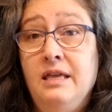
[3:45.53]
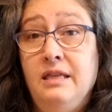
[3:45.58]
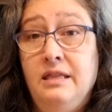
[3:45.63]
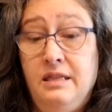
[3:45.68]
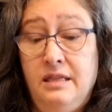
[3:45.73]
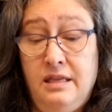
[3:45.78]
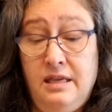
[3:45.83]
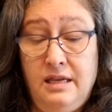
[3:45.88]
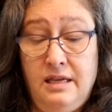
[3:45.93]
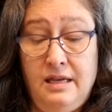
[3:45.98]

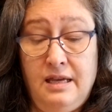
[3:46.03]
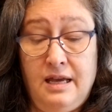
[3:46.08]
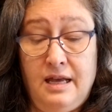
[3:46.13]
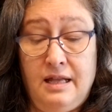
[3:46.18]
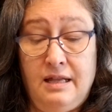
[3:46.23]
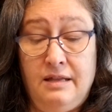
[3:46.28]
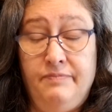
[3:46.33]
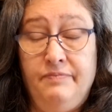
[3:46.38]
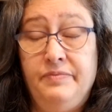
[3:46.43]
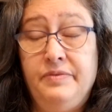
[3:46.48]

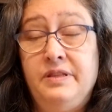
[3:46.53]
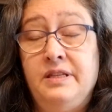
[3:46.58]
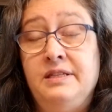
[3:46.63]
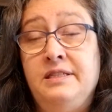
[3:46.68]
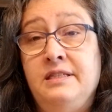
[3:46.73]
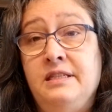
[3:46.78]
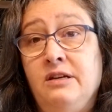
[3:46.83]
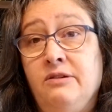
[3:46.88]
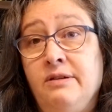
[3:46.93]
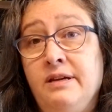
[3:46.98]
the
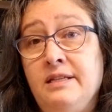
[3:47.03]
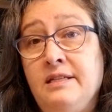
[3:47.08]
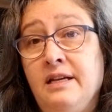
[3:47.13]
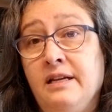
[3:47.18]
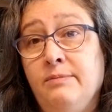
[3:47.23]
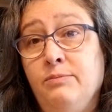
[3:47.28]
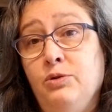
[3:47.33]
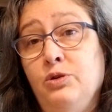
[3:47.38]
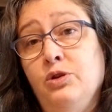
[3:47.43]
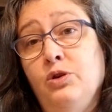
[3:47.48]
series
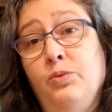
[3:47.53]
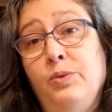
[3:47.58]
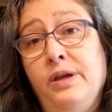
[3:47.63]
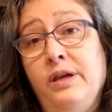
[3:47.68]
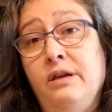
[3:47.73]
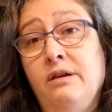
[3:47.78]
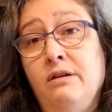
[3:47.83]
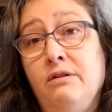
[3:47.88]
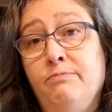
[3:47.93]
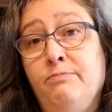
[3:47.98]
I'm
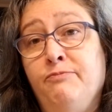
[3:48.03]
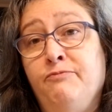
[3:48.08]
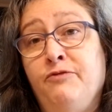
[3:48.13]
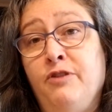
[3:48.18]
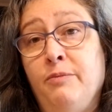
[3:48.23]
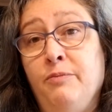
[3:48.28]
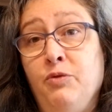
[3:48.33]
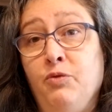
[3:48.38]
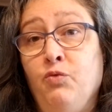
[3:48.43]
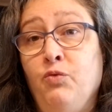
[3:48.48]
doing
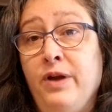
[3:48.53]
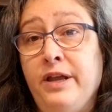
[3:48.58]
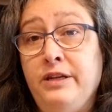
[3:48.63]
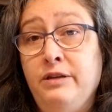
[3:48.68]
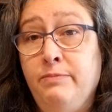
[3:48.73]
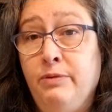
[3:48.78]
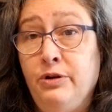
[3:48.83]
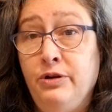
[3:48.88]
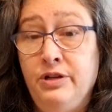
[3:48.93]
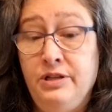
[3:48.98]
from
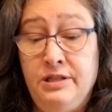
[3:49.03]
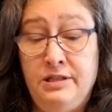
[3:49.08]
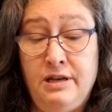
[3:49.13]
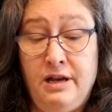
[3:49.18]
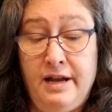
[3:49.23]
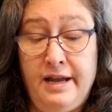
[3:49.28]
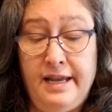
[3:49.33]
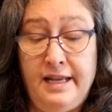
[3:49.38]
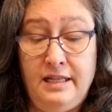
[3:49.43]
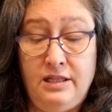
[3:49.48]
Redbird
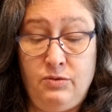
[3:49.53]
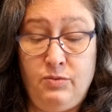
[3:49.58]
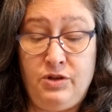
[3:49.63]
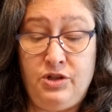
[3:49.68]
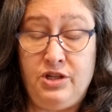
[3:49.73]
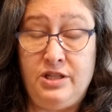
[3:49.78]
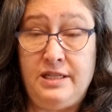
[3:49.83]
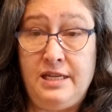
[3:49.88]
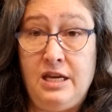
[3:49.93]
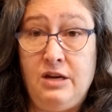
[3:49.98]
Designs, which
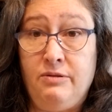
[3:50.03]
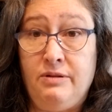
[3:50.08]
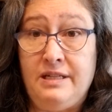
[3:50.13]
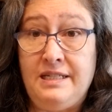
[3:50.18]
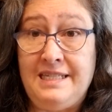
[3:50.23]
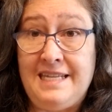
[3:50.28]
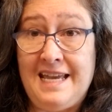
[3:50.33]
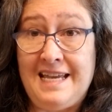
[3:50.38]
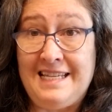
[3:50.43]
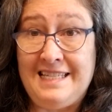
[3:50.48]
is here in
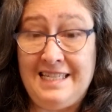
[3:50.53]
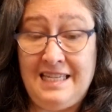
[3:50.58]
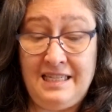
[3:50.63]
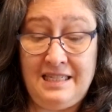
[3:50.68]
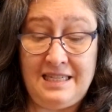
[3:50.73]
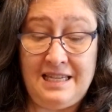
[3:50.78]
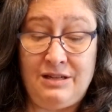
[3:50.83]
Texas.